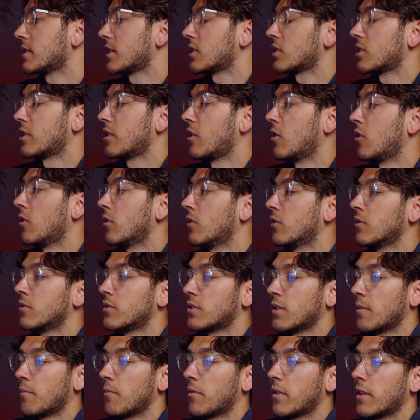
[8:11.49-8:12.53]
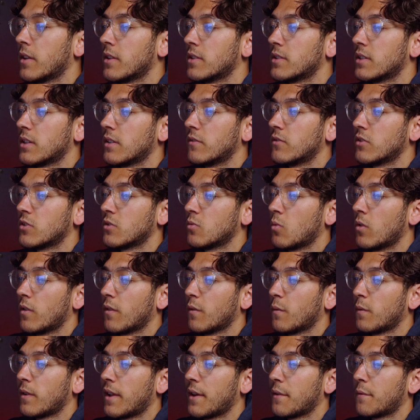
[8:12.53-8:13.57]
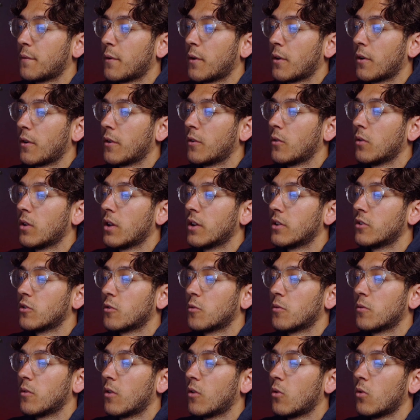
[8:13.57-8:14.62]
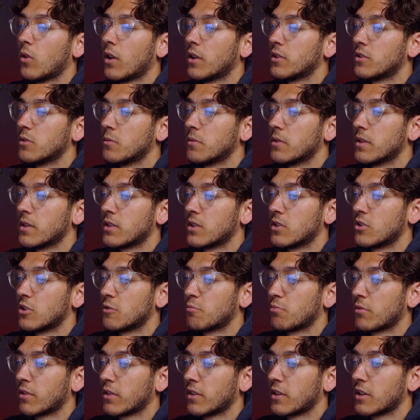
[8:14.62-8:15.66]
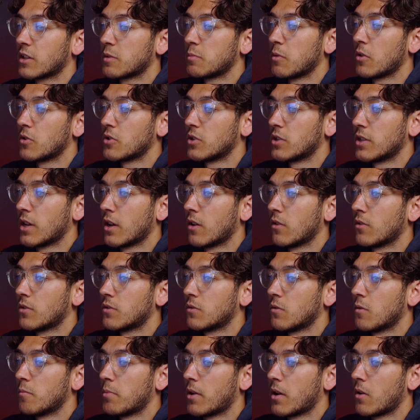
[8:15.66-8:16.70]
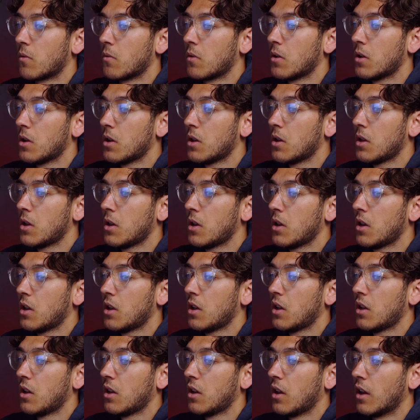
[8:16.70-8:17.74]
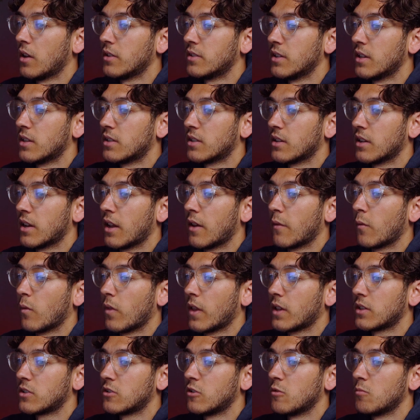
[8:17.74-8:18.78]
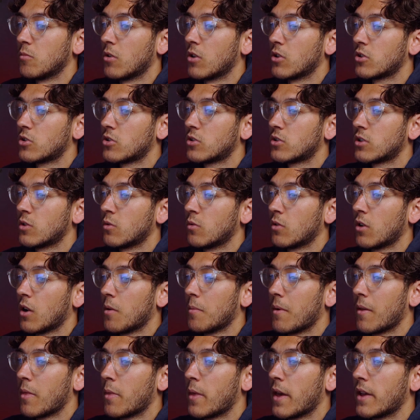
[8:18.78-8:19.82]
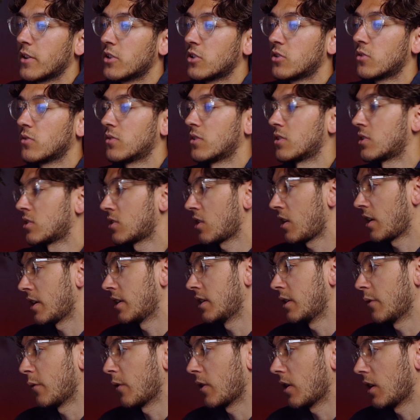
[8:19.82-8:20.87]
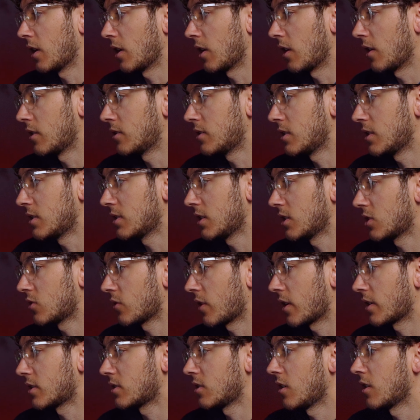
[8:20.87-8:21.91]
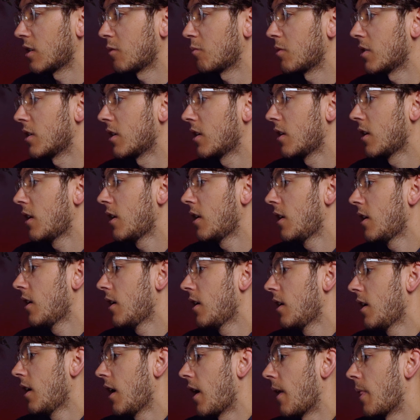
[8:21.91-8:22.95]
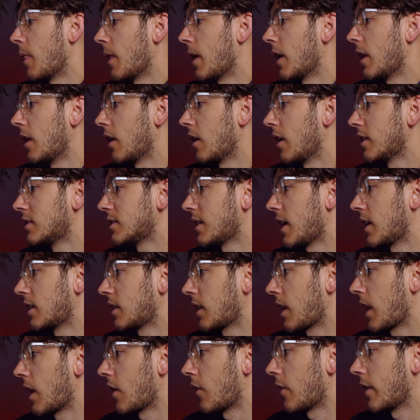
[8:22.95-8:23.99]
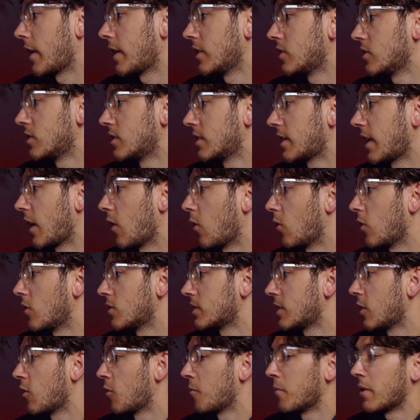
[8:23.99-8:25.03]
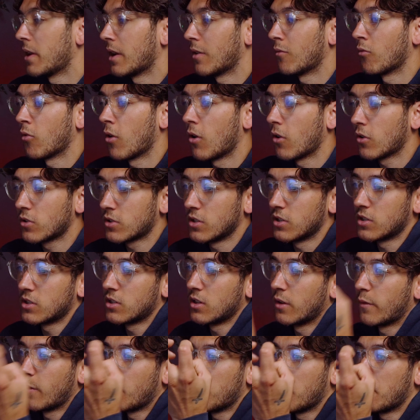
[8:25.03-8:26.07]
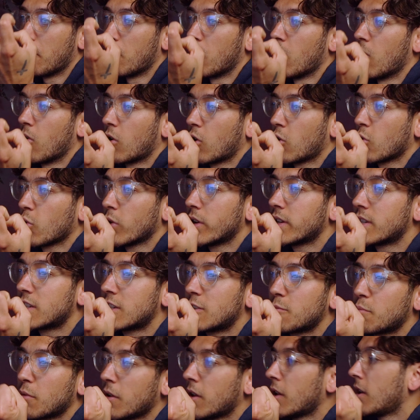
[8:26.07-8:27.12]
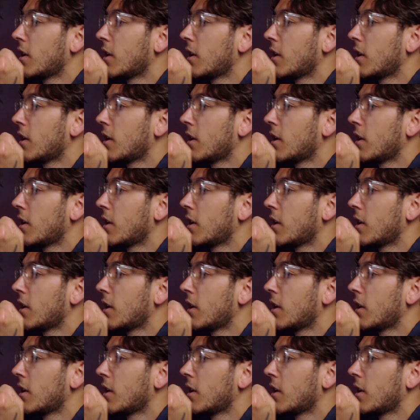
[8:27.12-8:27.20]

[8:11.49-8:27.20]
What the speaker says: actually on something instead of just one flat photo. And all I do with this is just bring the exposure down to about a decent level. That's too much, so we'll go about there, just so it's a slightly different color, desaturate a tiny bit. And then I like to add clarity just to get all those little mini rocks and stuff a bit more crisp.